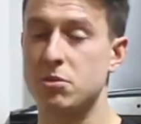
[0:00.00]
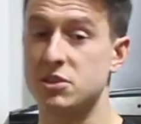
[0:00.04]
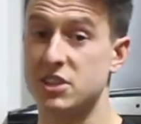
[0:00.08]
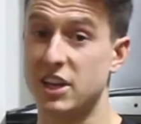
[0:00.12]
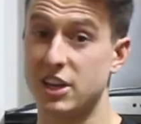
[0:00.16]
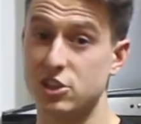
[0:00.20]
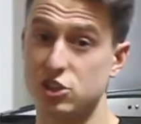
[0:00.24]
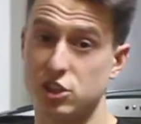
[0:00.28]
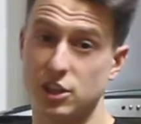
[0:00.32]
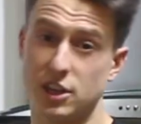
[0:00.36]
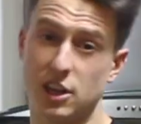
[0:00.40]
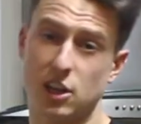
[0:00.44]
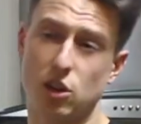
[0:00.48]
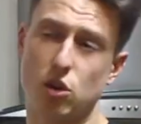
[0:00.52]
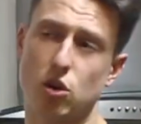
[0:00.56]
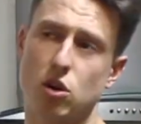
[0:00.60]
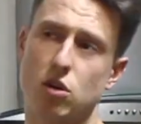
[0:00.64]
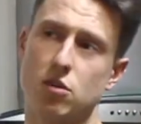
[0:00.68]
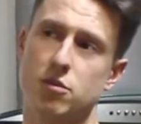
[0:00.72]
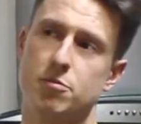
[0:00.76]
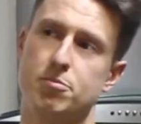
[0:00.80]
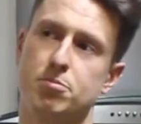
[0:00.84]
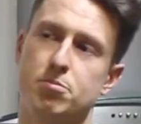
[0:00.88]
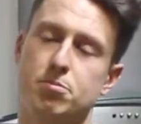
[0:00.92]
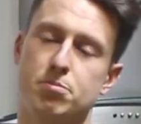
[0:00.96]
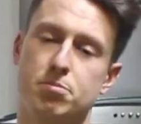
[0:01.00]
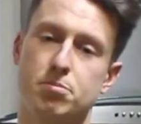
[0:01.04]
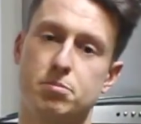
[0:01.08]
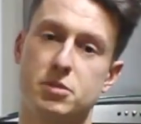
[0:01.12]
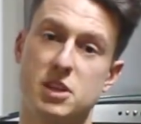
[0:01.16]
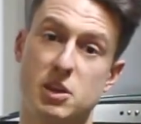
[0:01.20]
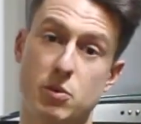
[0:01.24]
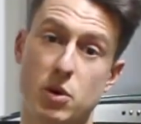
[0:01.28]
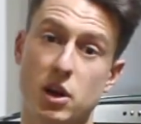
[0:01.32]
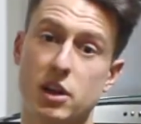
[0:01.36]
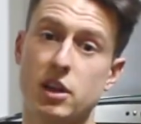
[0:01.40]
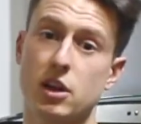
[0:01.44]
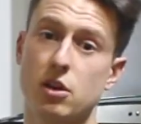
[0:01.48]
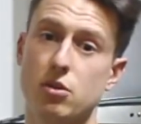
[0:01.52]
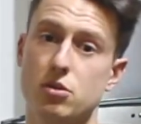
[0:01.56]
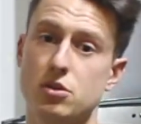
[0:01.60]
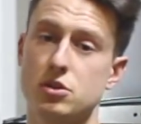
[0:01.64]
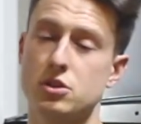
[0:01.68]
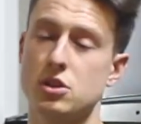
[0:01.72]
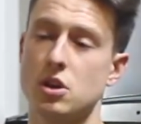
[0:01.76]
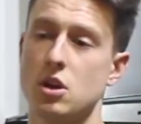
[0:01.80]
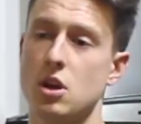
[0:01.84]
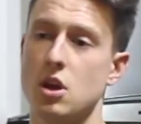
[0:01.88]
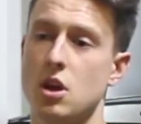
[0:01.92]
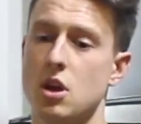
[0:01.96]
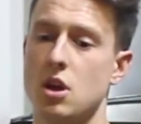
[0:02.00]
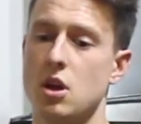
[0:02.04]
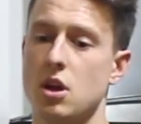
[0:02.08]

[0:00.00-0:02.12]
It's actually in a lot of pre-workouts,